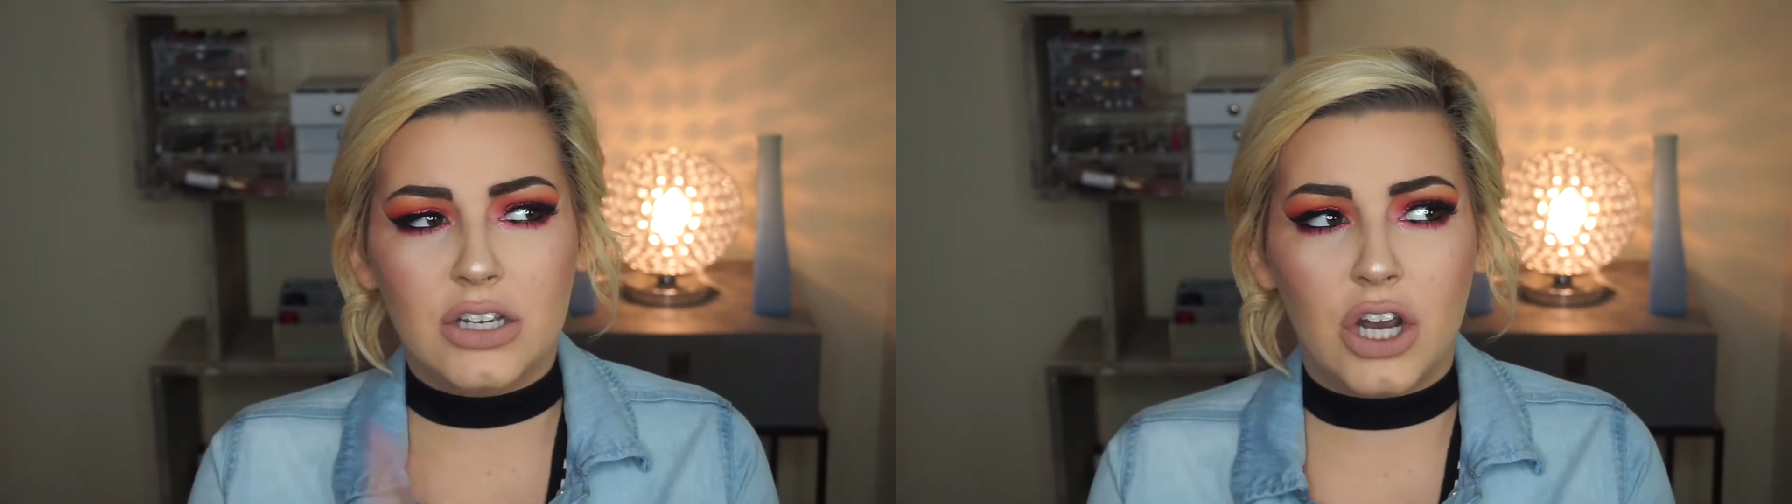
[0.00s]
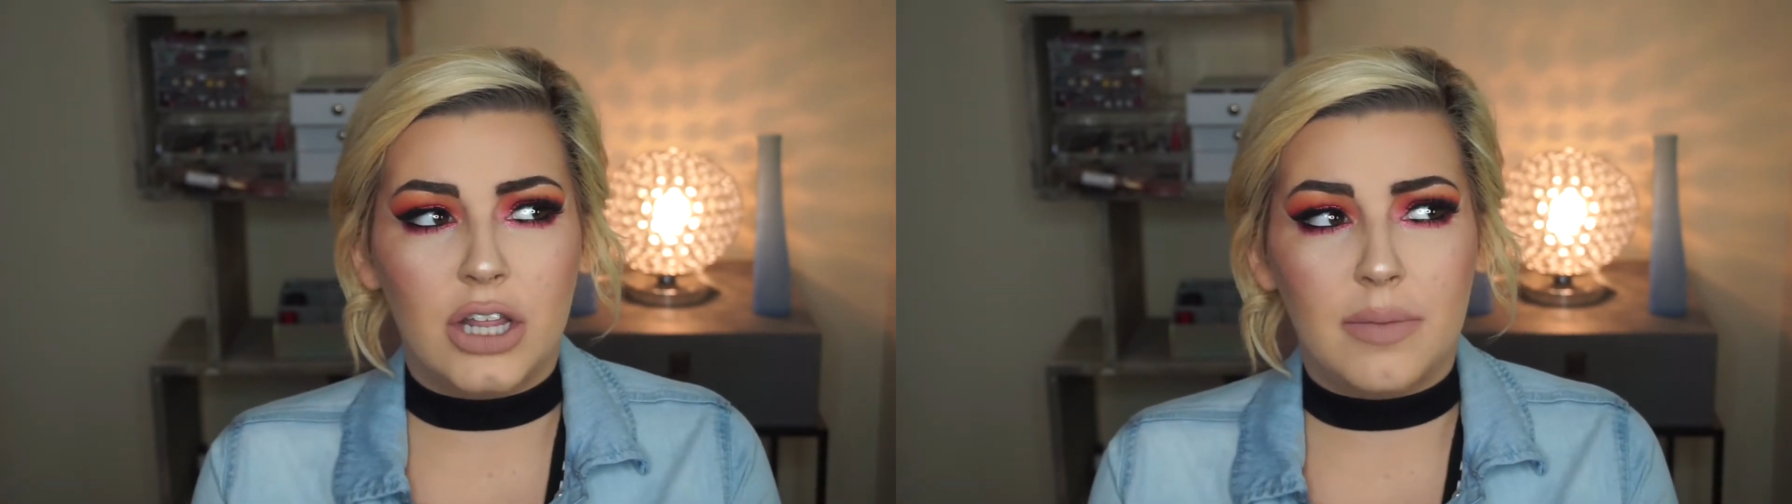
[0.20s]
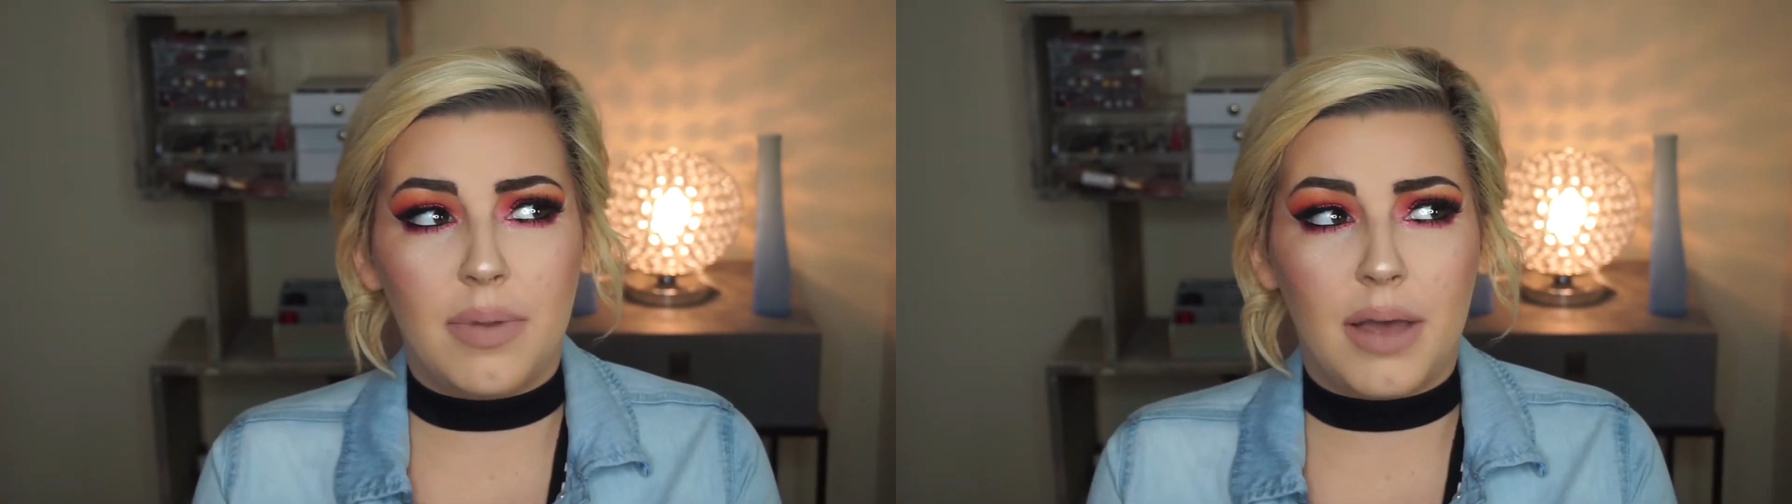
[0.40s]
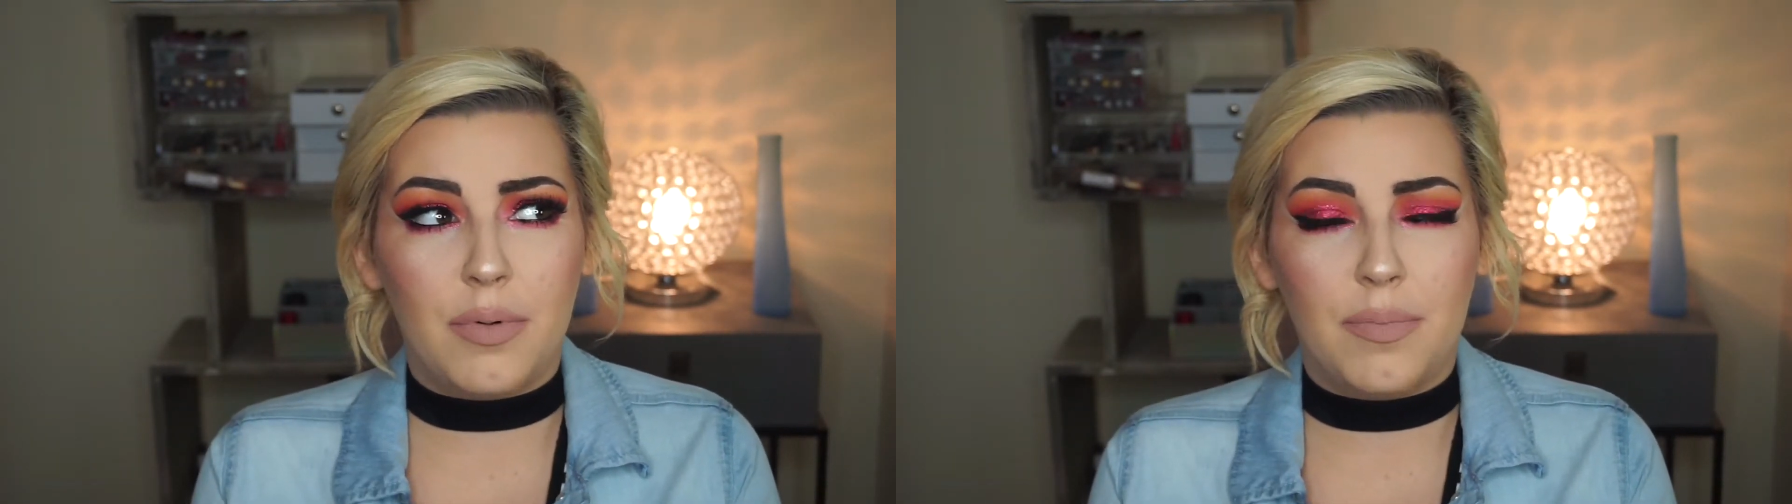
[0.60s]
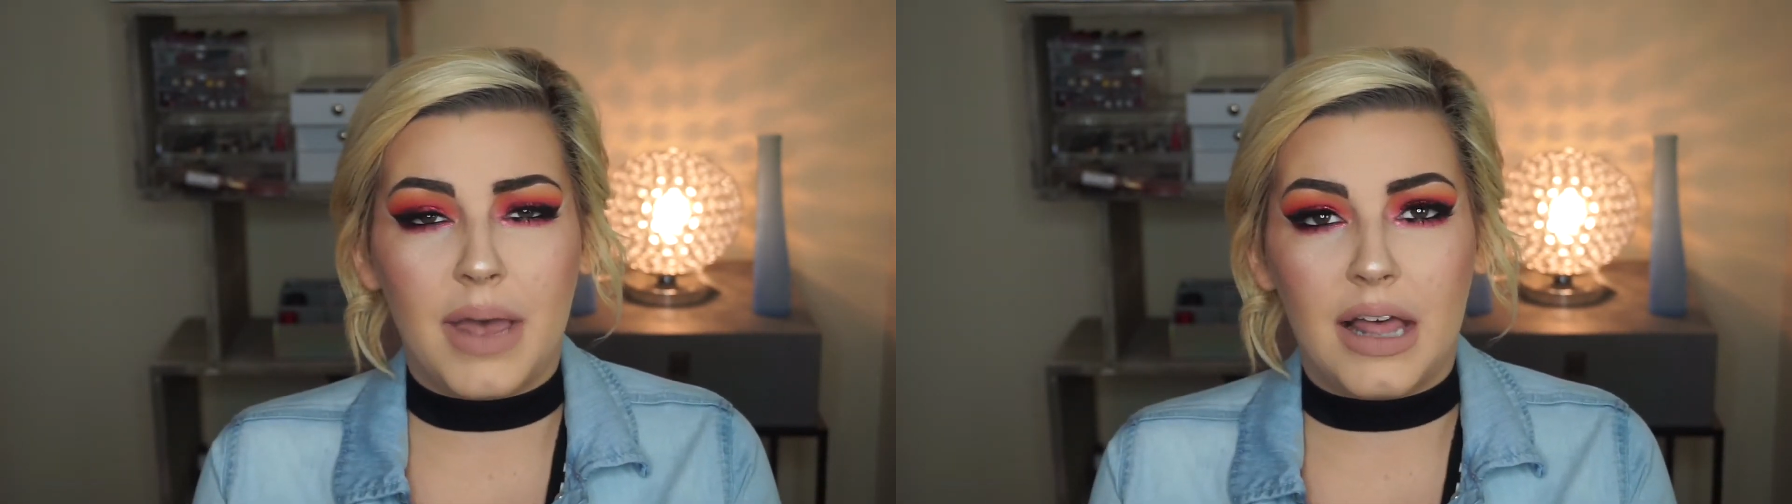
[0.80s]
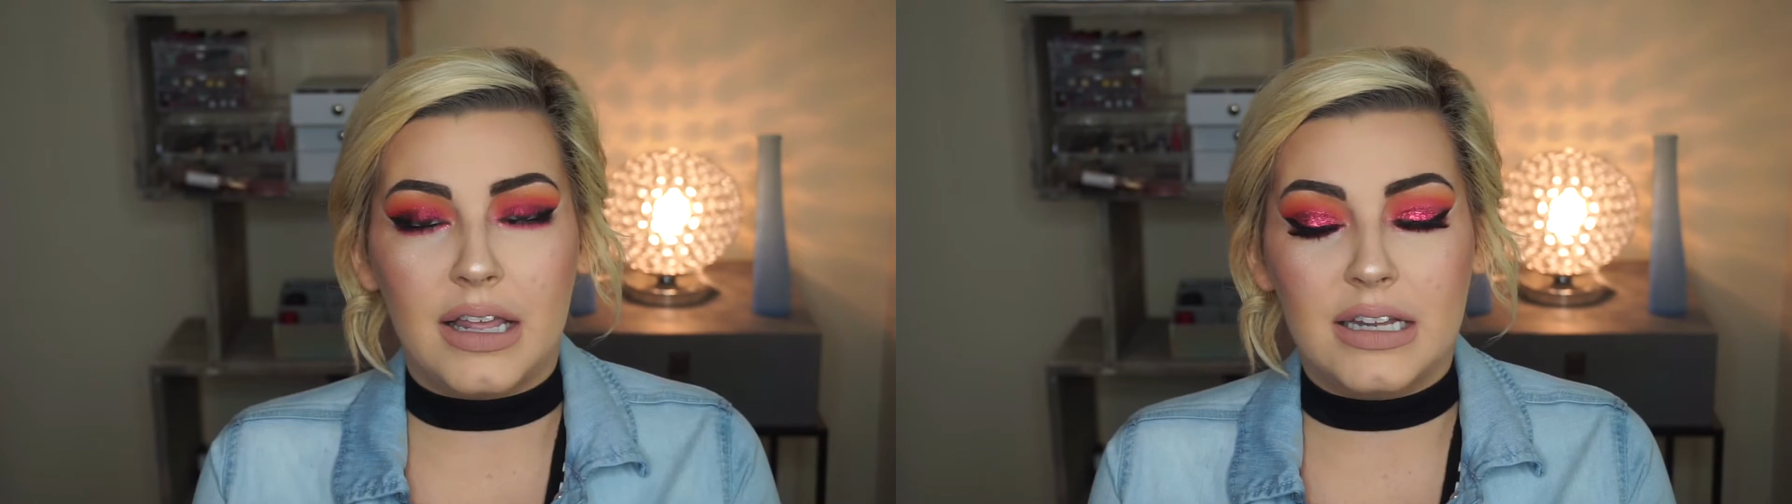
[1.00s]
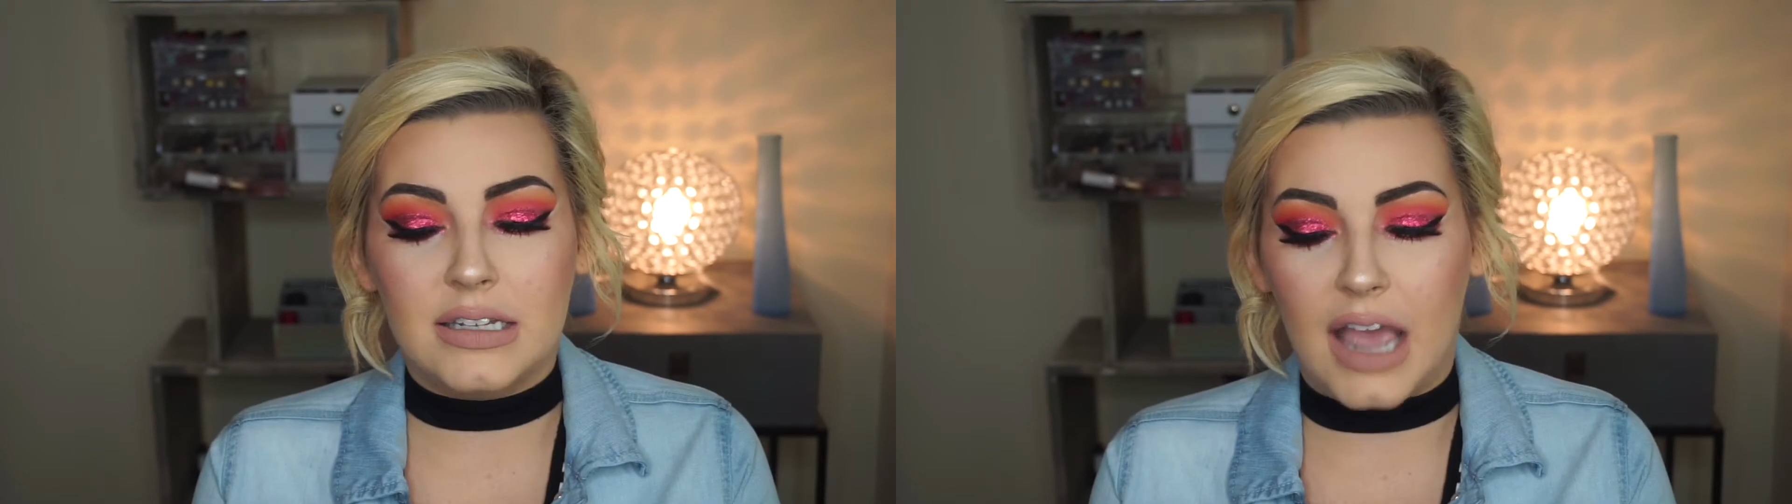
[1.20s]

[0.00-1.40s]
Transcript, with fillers: Carli Bybel palette,